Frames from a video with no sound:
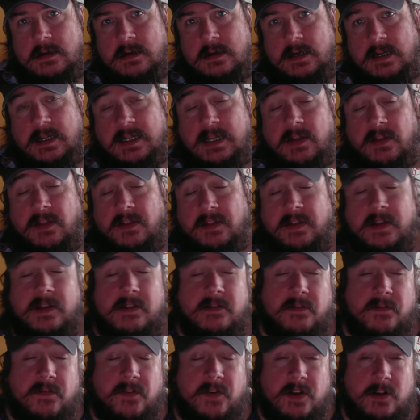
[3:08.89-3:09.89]
And now the third
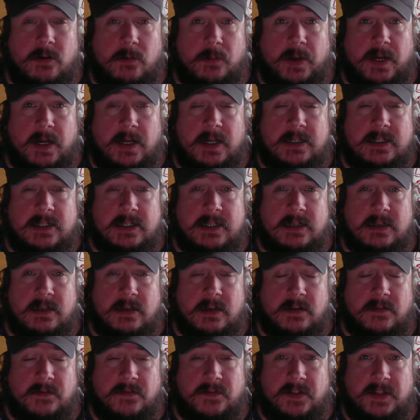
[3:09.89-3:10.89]
and final part
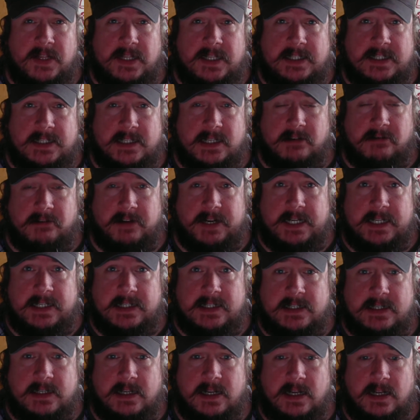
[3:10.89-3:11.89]
of this
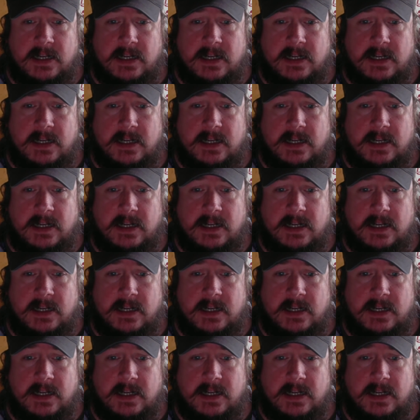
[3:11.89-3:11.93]
series